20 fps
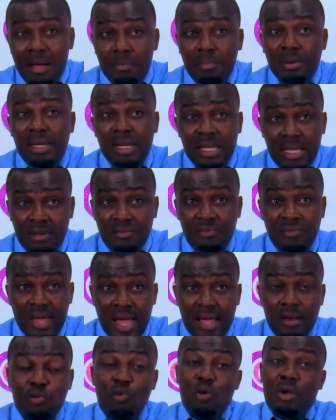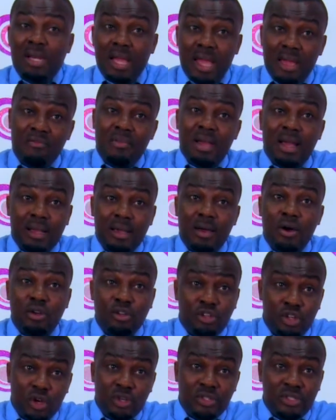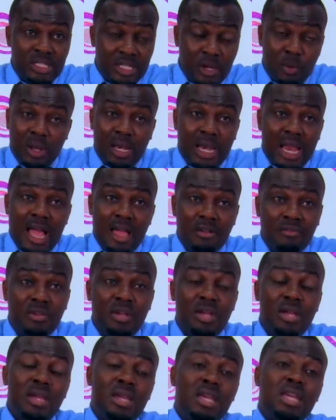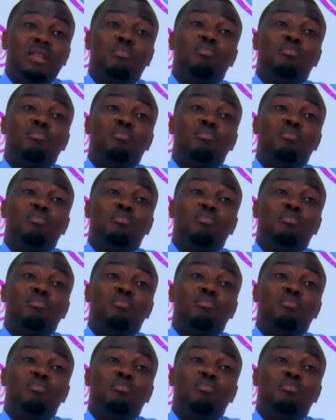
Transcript: believe that whatever God does in our life, it